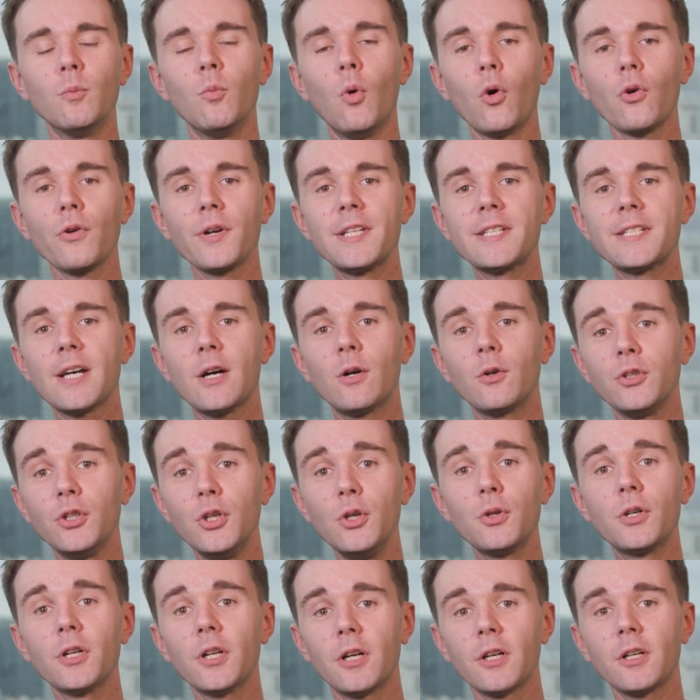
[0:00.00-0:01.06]
more intel
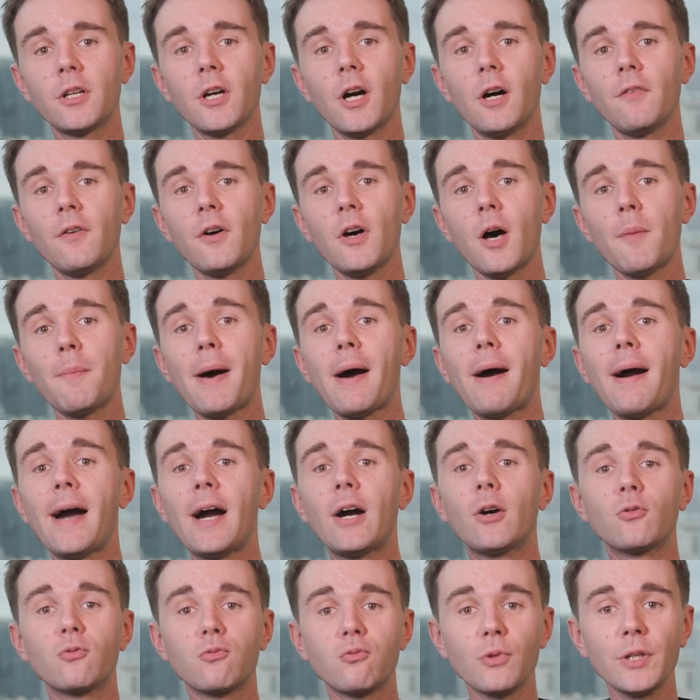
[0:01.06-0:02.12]
you can uncover about
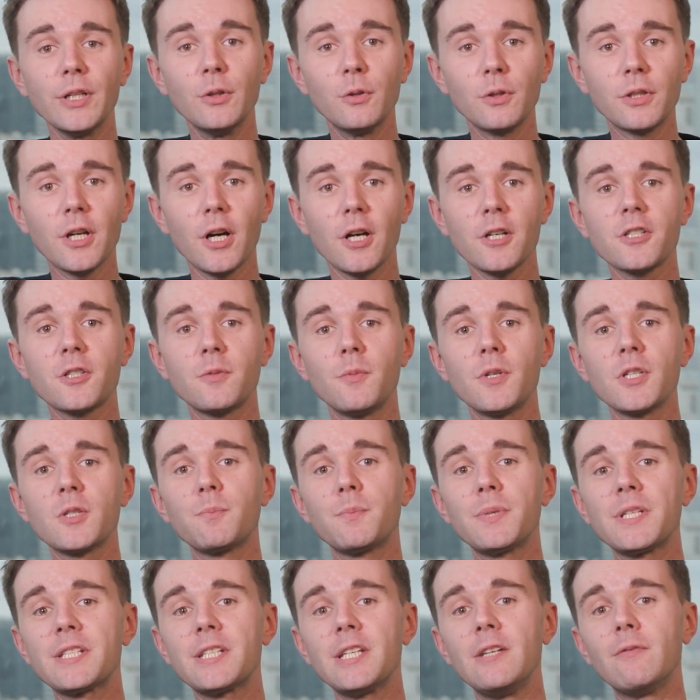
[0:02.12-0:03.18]
how real customers
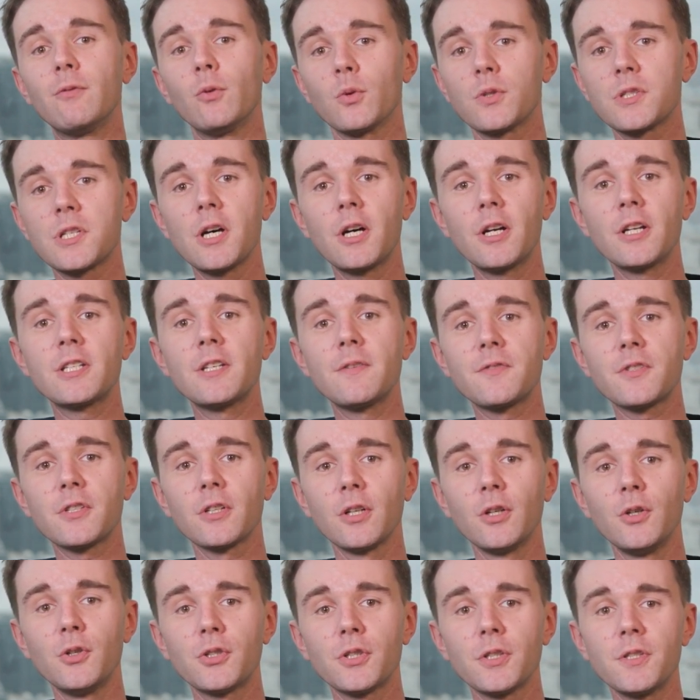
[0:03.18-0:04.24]
perceive alternative
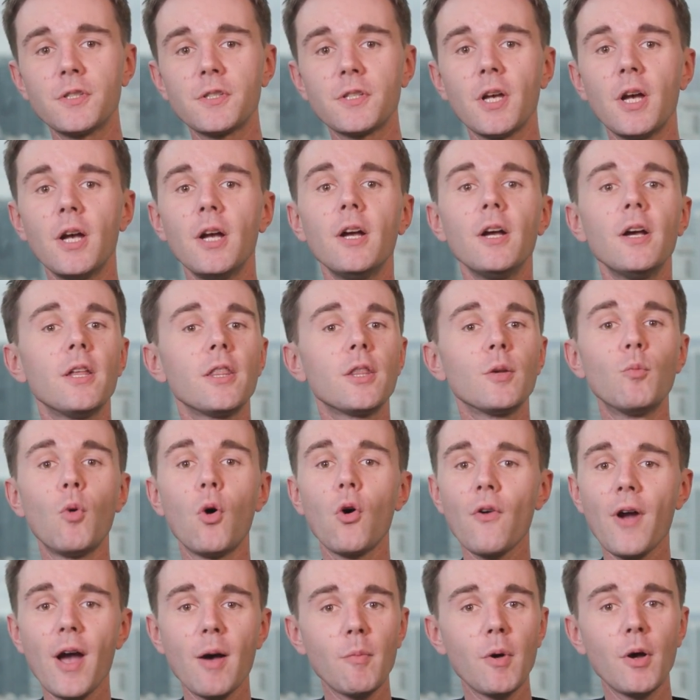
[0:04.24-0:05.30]
solutions, the
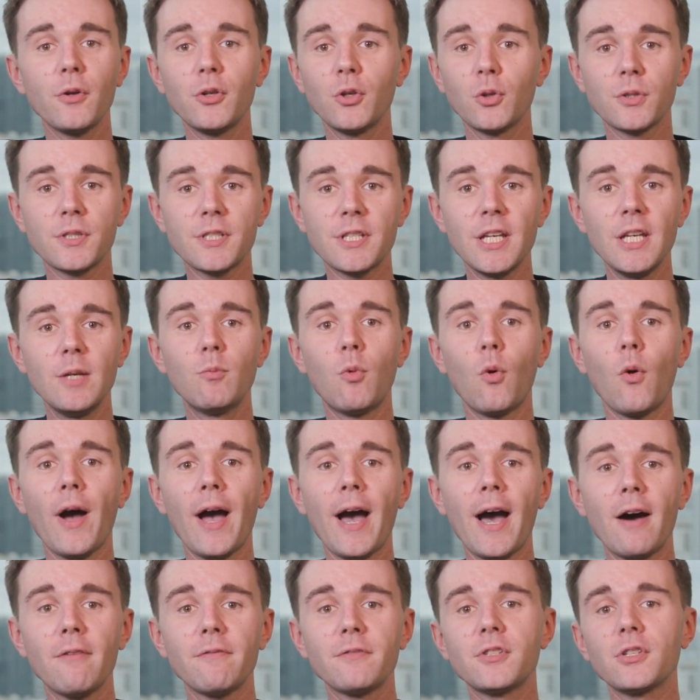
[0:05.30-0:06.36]
more ammo your team will
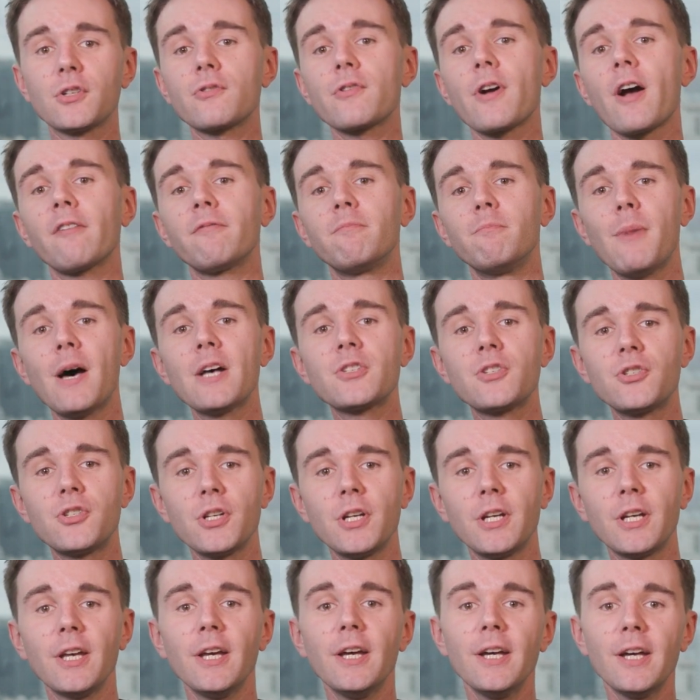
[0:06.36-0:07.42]
have to craft
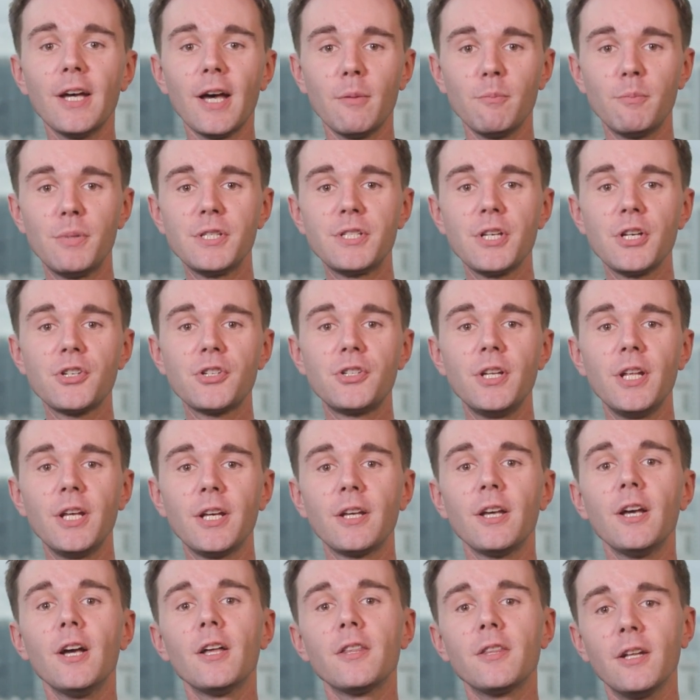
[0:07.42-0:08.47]
messaging and
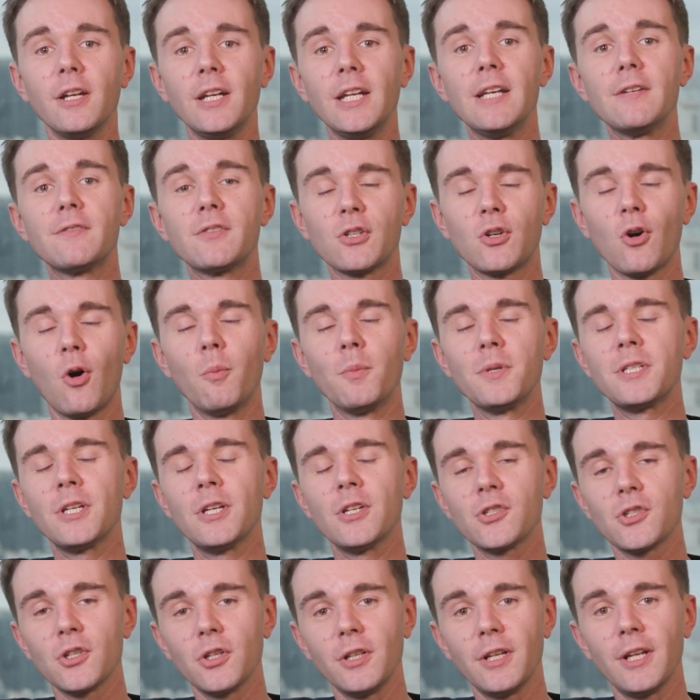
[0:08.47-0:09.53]
positioning that leaves the
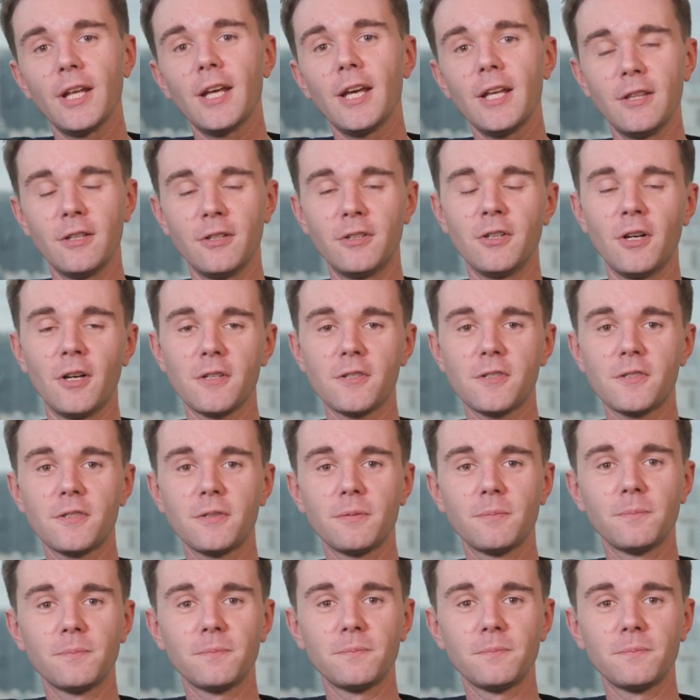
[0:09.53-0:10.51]
competition in the dust.